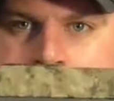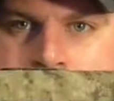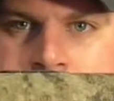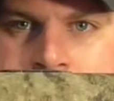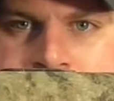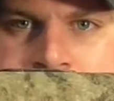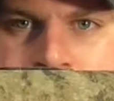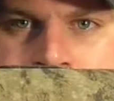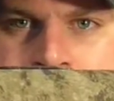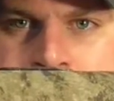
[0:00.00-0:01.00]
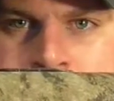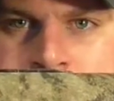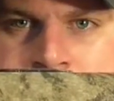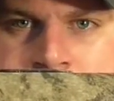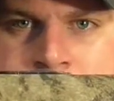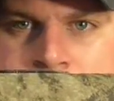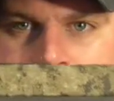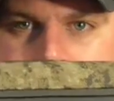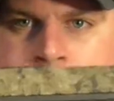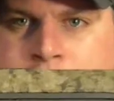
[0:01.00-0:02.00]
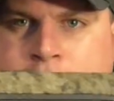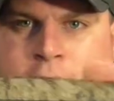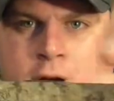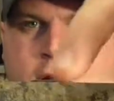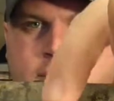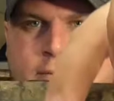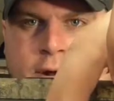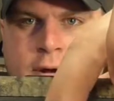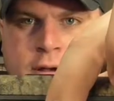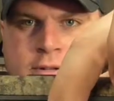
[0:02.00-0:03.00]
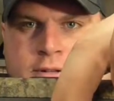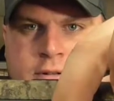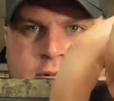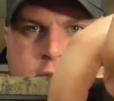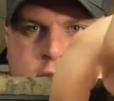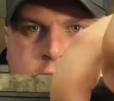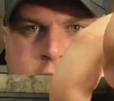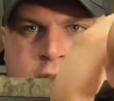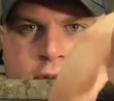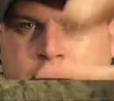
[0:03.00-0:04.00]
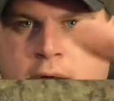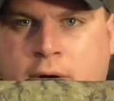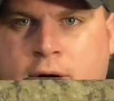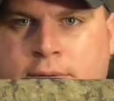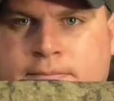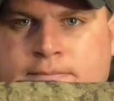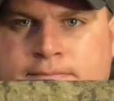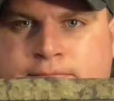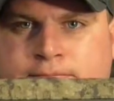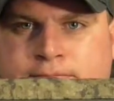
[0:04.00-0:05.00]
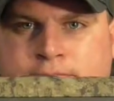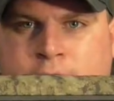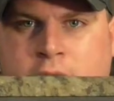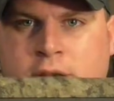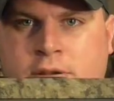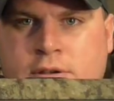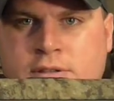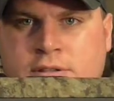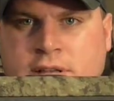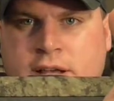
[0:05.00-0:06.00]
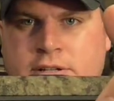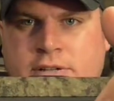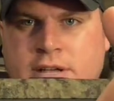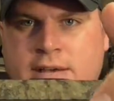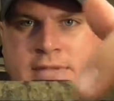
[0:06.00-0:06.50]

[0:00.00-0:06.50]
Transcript: And the Mister, you can see right there, or on the Rouser, your power, and you can select your time